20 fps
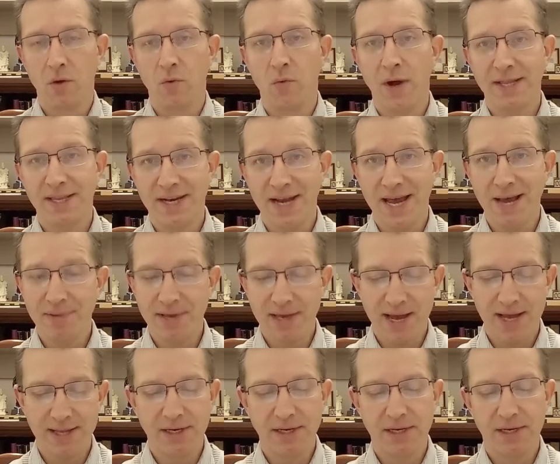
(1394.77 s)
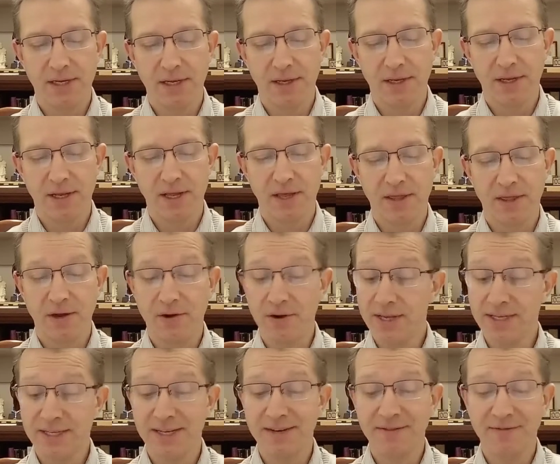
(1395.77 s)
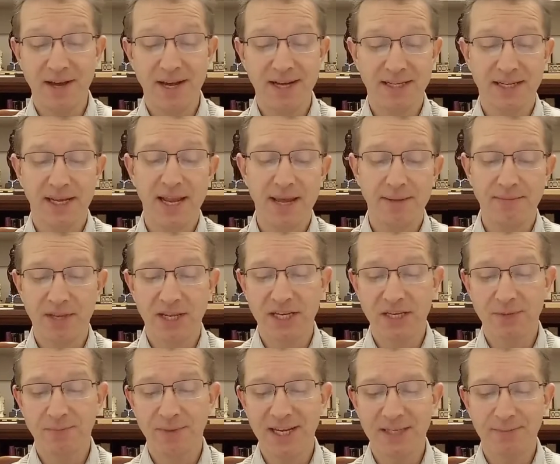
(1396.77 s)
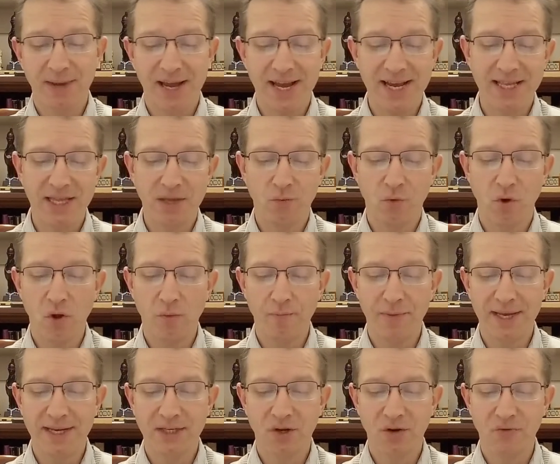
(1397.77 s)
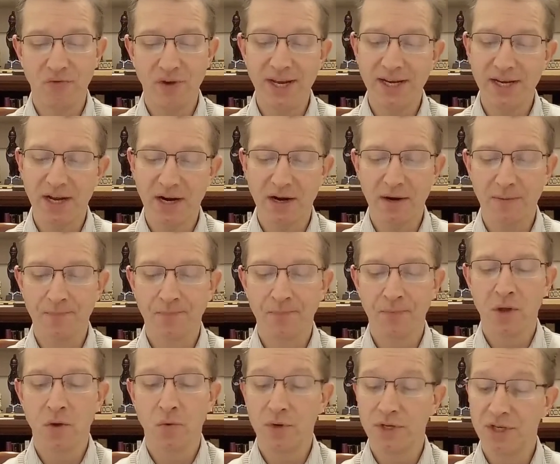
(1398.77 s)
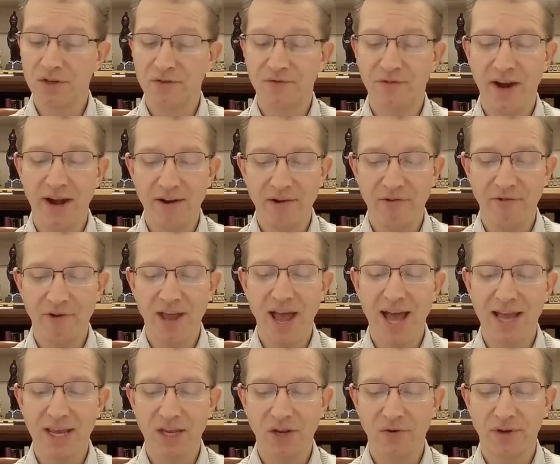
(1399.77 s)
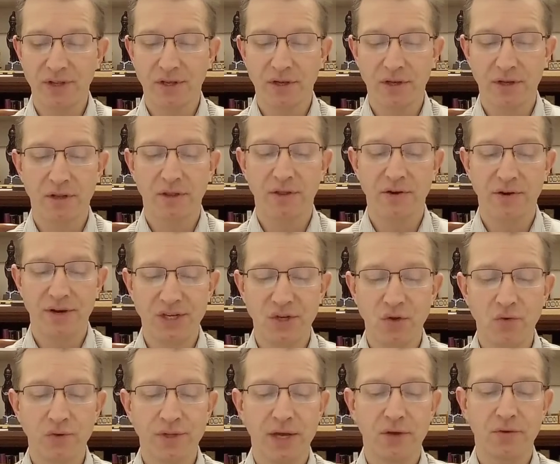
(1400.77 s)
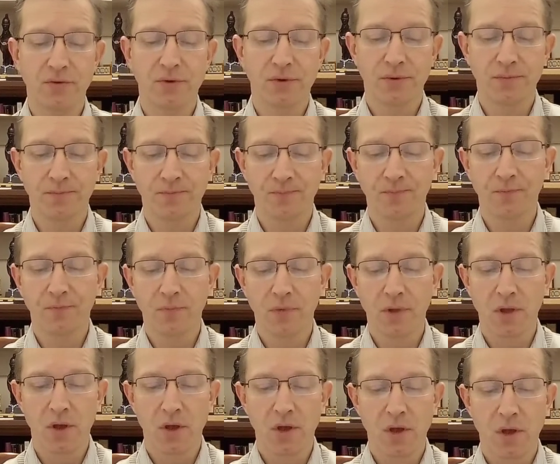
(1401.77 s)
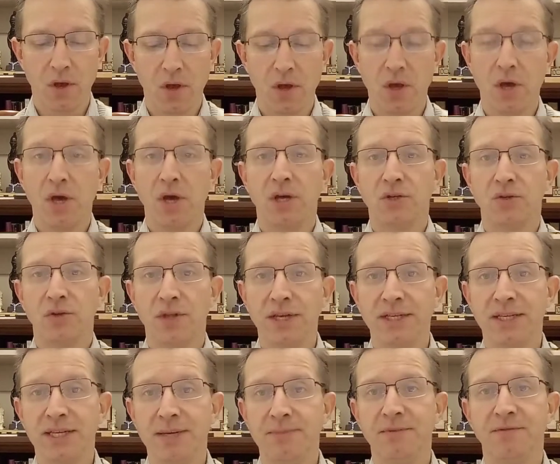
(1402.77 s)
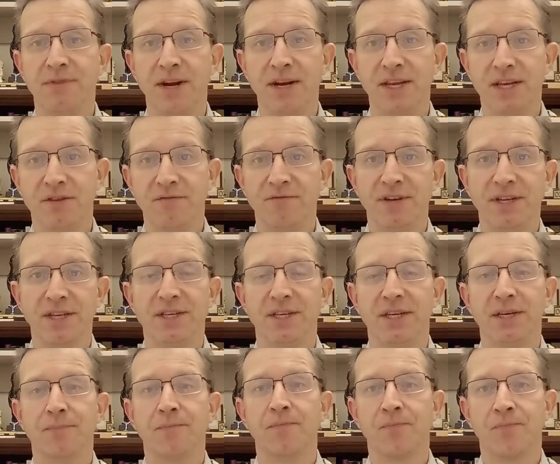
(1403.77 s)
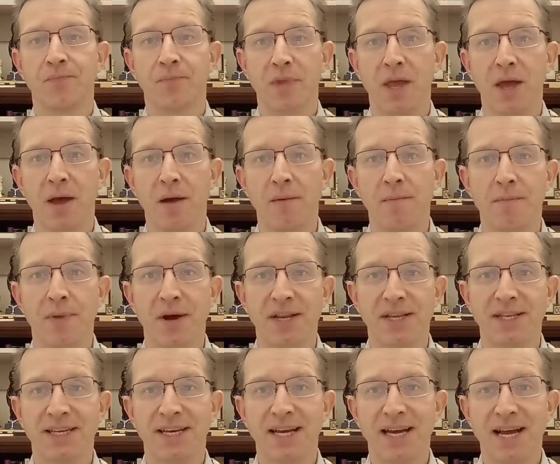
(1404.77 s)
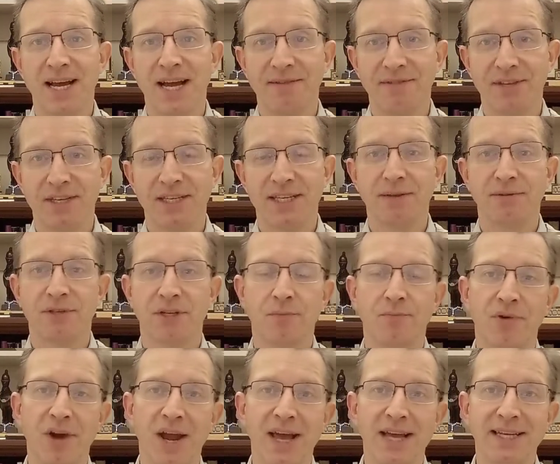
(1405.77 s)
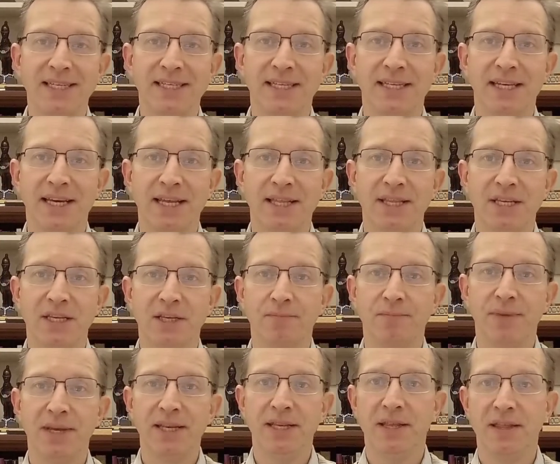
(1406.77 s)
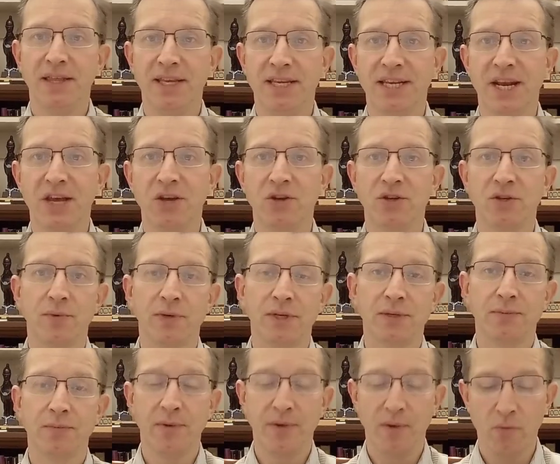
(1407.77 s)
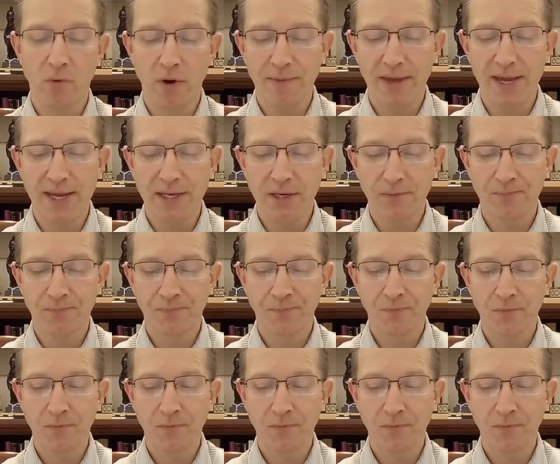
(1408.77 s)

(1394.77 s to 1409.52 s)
Watanabe added, there is in fact an empty space behind the wall based on radar, which is very accurate. There is no doubt. So this seems very convincing, but I have to say I was surprised at the speed that these announcements were made.